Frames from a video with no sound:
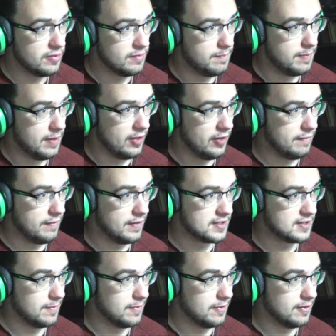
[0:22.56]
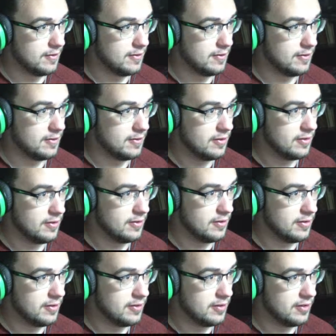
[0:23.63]
Barely
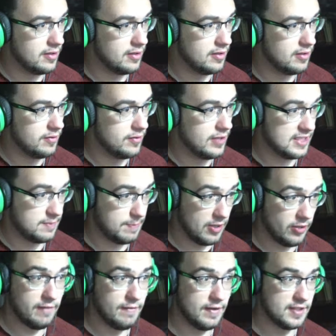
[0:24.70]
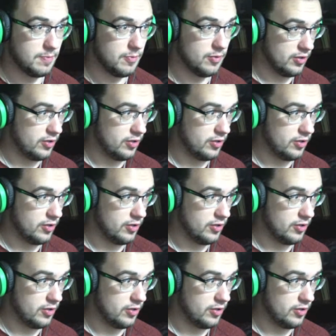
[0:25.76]
visible. That's barely visible.